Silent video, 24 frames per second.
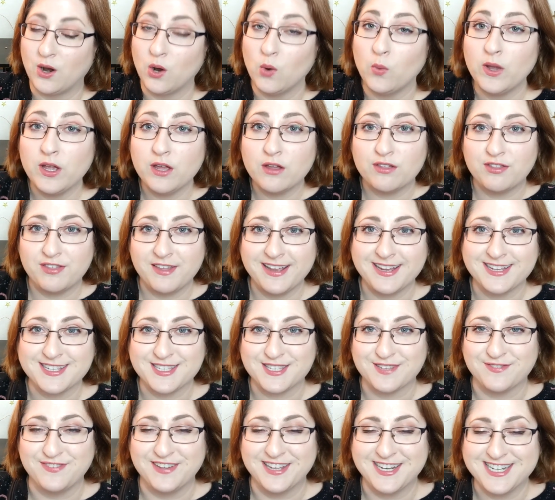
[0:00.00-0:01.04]
or what you think is
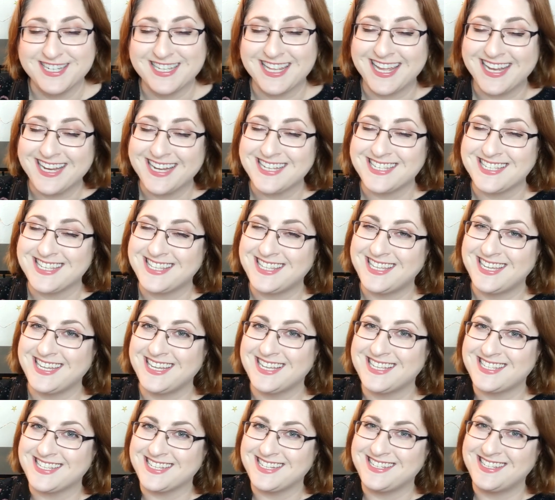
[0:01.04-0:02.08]
the finish line, because the thing
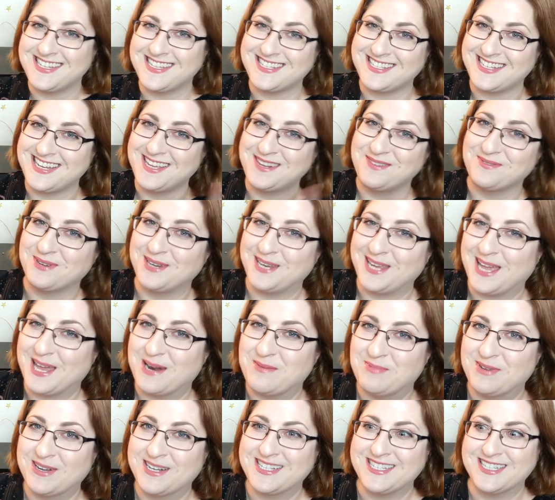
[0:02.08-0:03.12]
is, it doesn't end when you get a
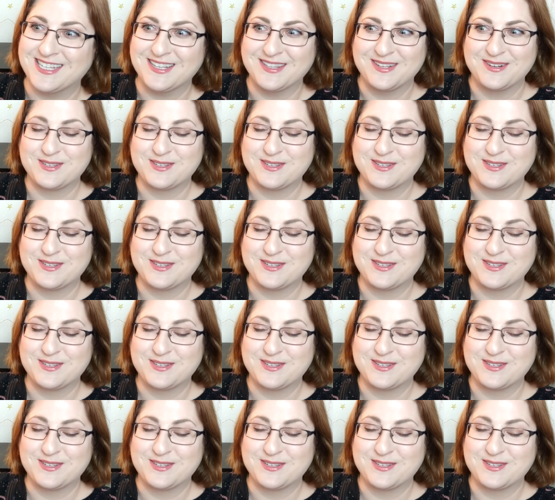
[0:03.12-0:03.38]
book deal.